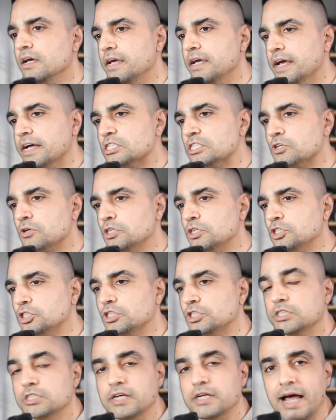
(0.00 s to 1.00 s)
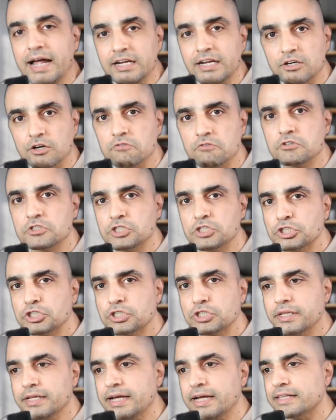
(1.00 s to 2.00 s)
AI search and
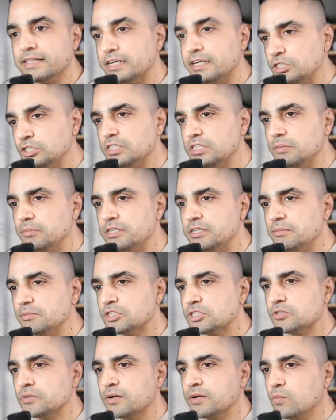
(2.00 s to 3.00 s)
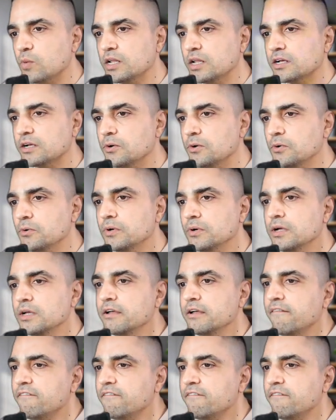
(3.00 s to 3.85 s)
conversational AI that you see me demonstrate a while ago